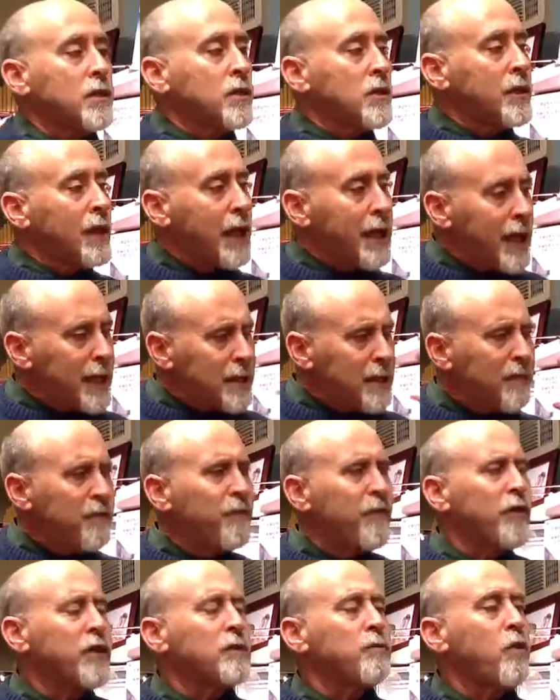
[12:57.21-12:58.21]
So that's the
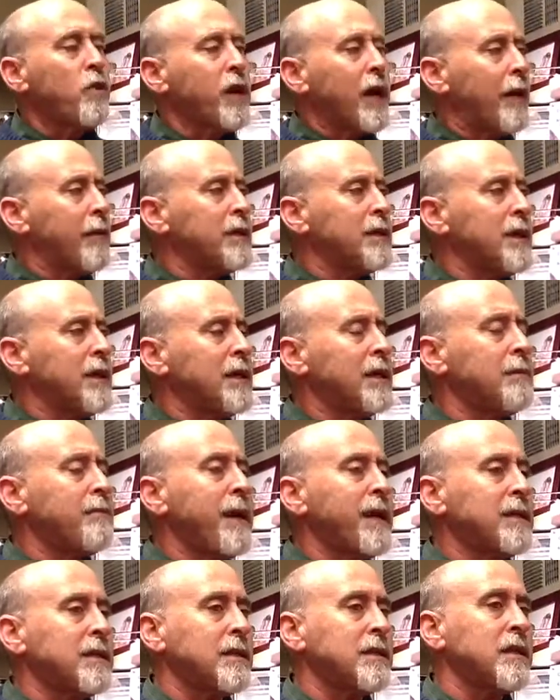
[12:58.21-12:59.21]
first point I would say that
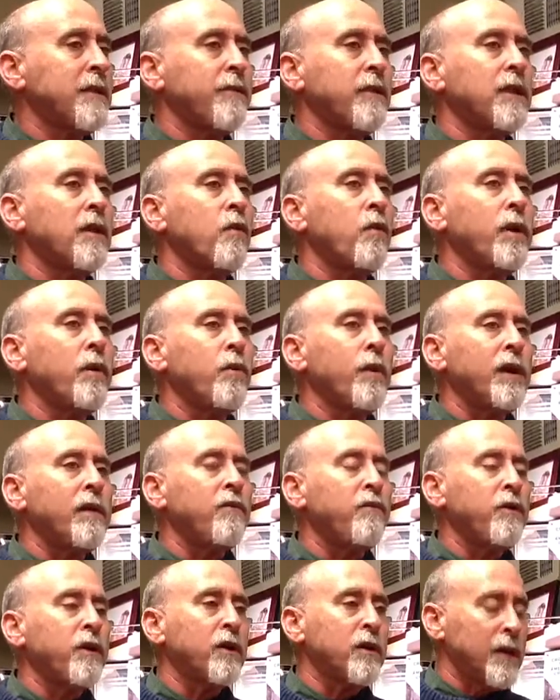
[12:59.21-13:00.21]
makes us different, that we really
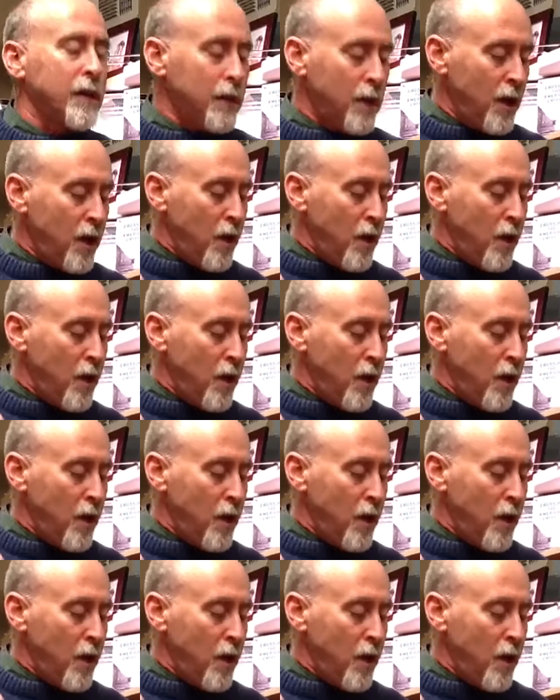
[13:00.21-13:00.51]
feel that